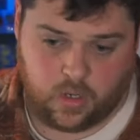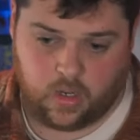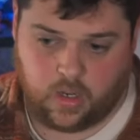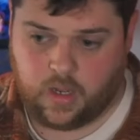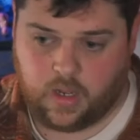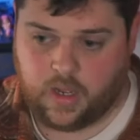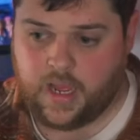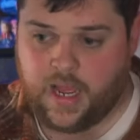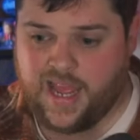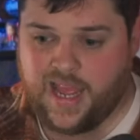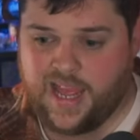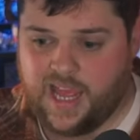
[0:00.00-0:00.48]

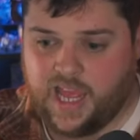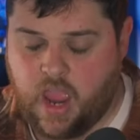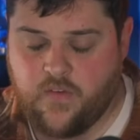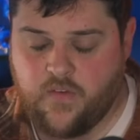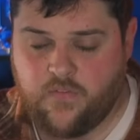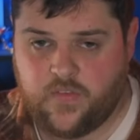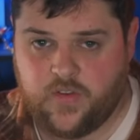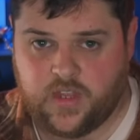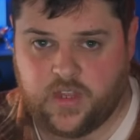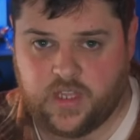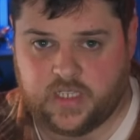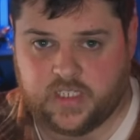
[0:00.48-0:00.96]
But
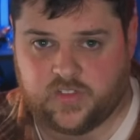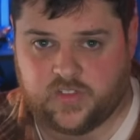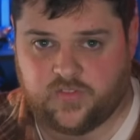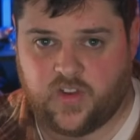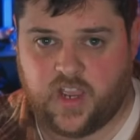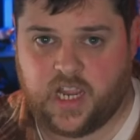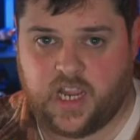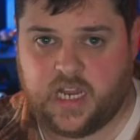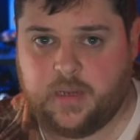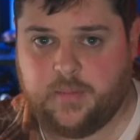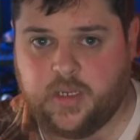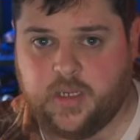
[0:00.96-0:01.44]
everything is
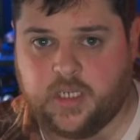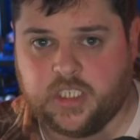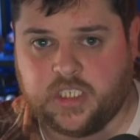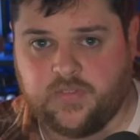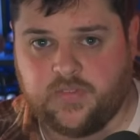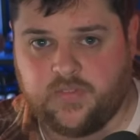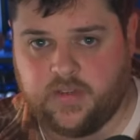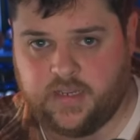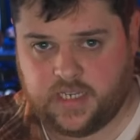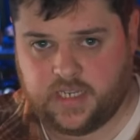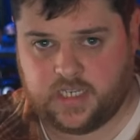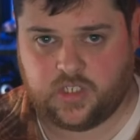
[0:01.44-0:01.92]
fine
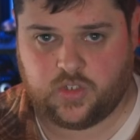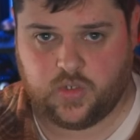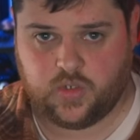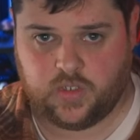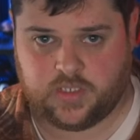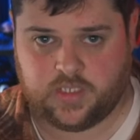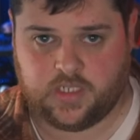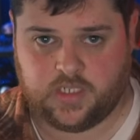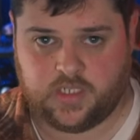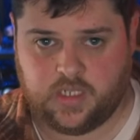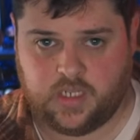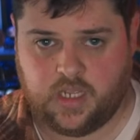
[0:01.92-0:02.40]
because of
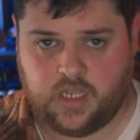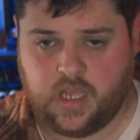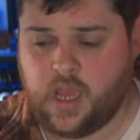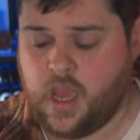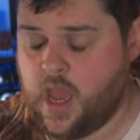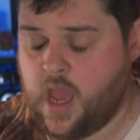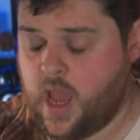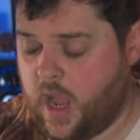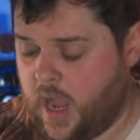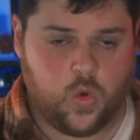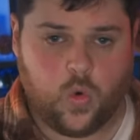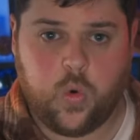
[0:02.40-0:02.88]
electricity.
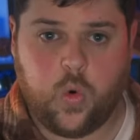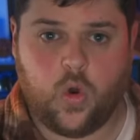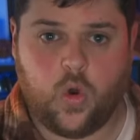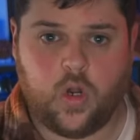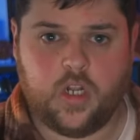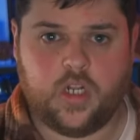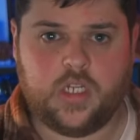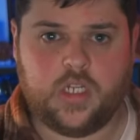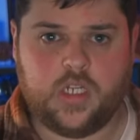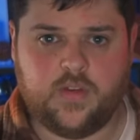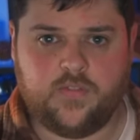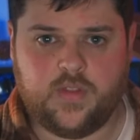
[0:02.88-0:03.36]

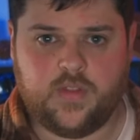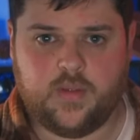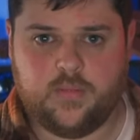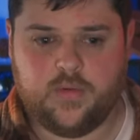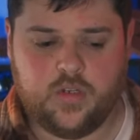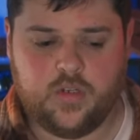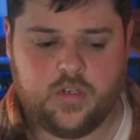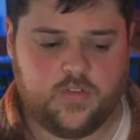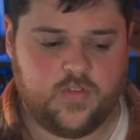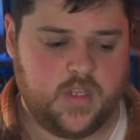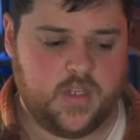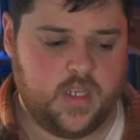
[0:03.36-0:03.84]
Quality of the
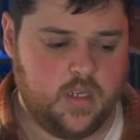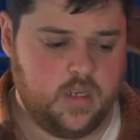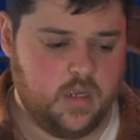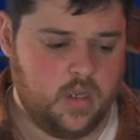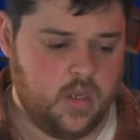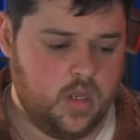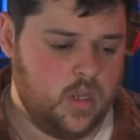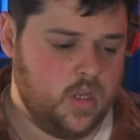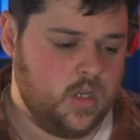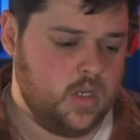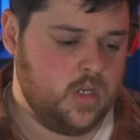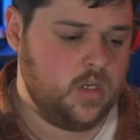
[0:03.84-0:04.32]

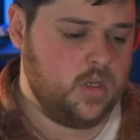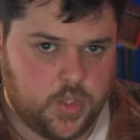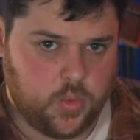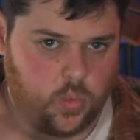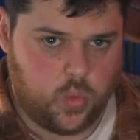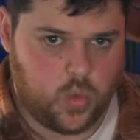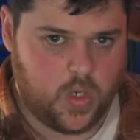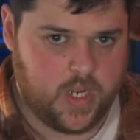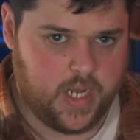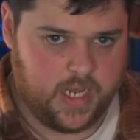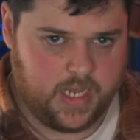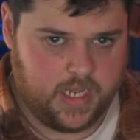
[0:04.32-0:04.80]
movie?
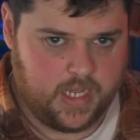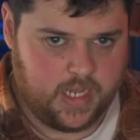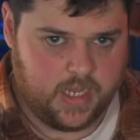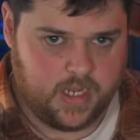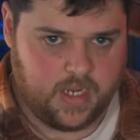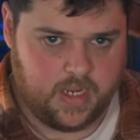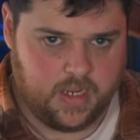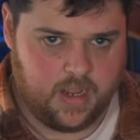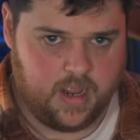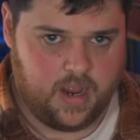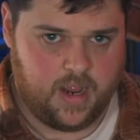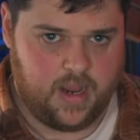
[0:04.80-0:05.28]

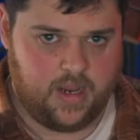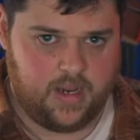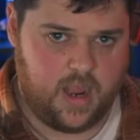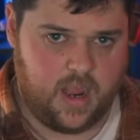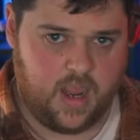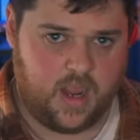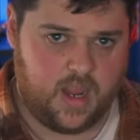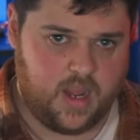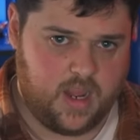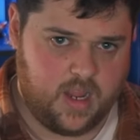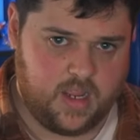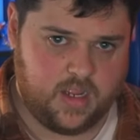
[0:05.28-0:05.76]
3.
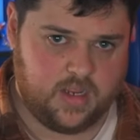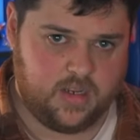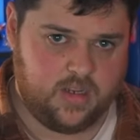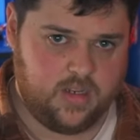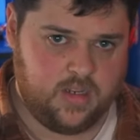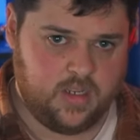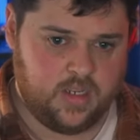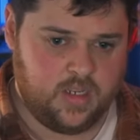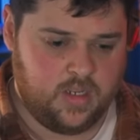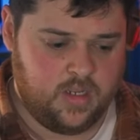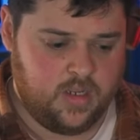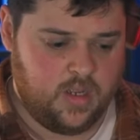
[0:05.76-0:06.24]

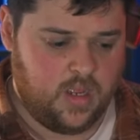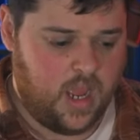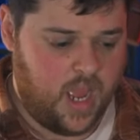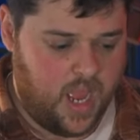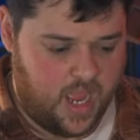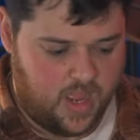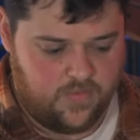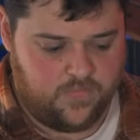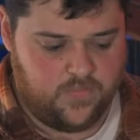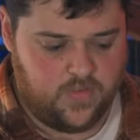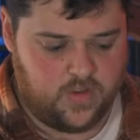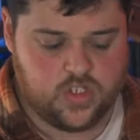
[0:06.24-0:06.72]
I
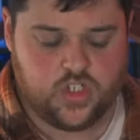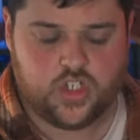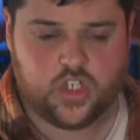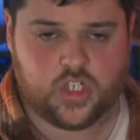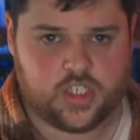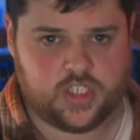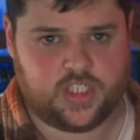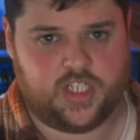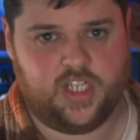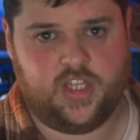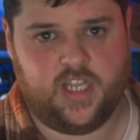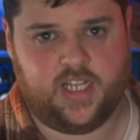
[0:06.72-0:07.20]
have
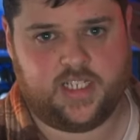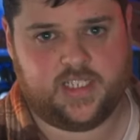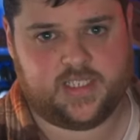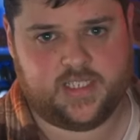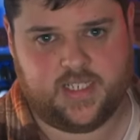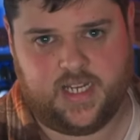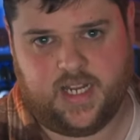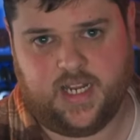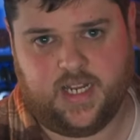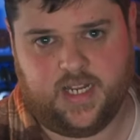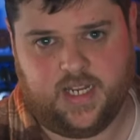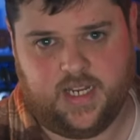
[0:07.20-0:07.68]
adjusted that
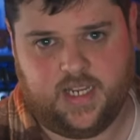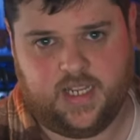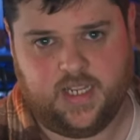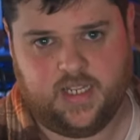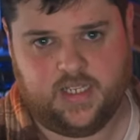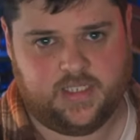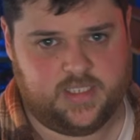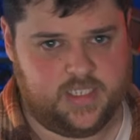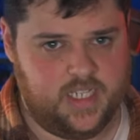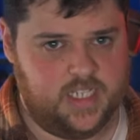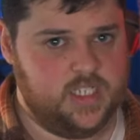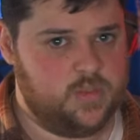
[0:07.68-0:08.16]

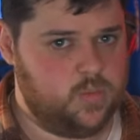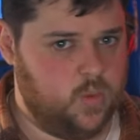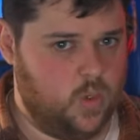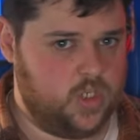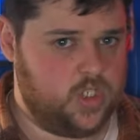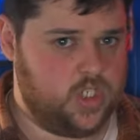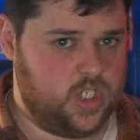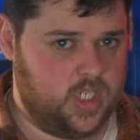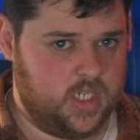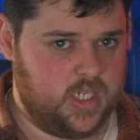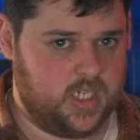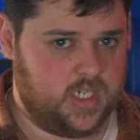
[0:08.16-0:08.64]
slightly since
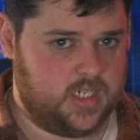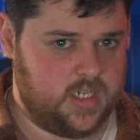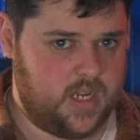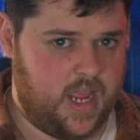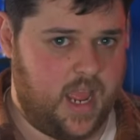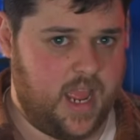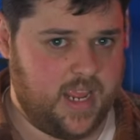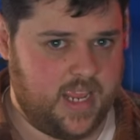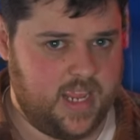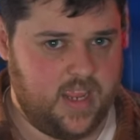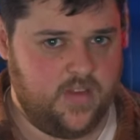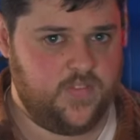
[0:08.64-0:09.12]
watching it.
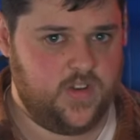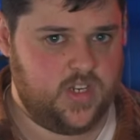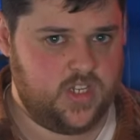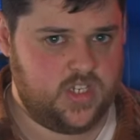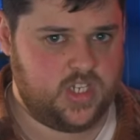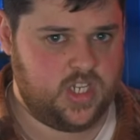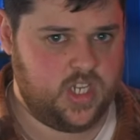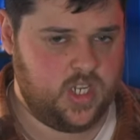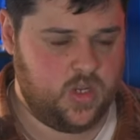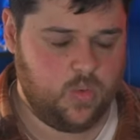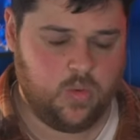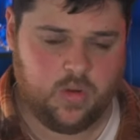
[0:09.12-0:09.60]
I give it
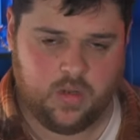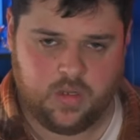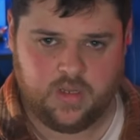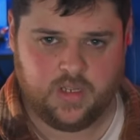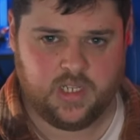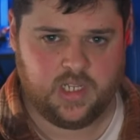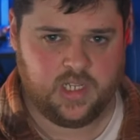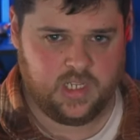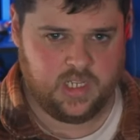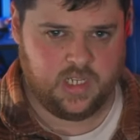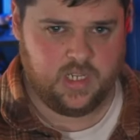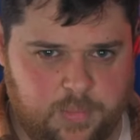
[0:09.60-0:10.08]
a 2,
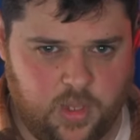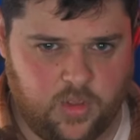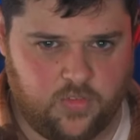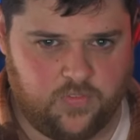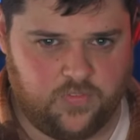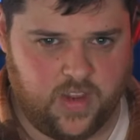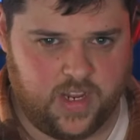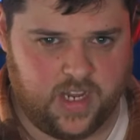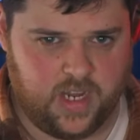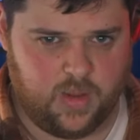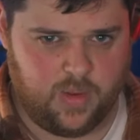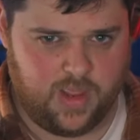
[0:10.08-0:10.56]
but
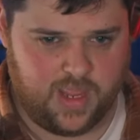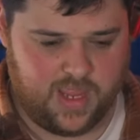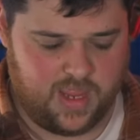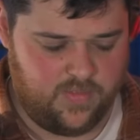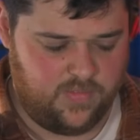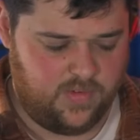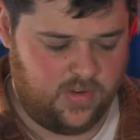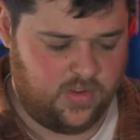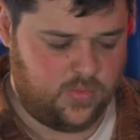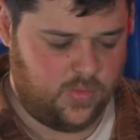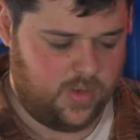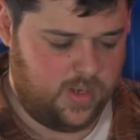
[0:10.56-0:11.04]
you'll find out why I
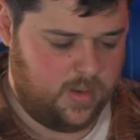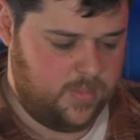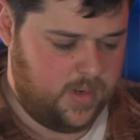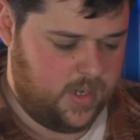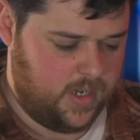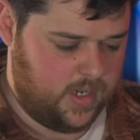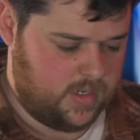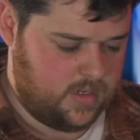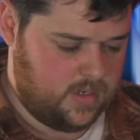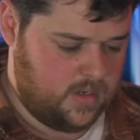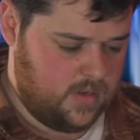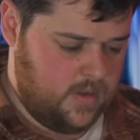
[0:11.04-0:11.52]
give it a 3 in a
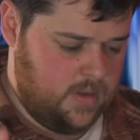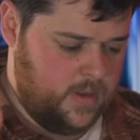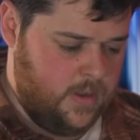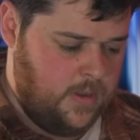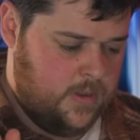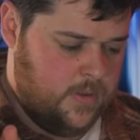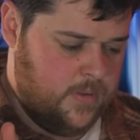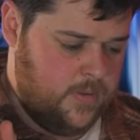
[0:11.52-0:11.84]
minute.